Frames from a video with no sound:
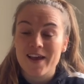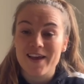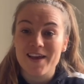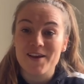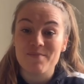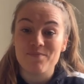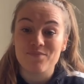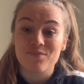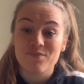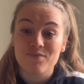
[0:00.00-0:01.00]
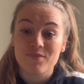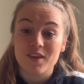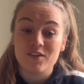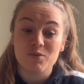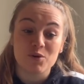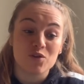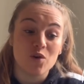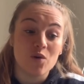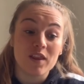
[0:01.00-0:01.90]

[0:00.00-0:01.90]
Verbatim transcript: Um, number two,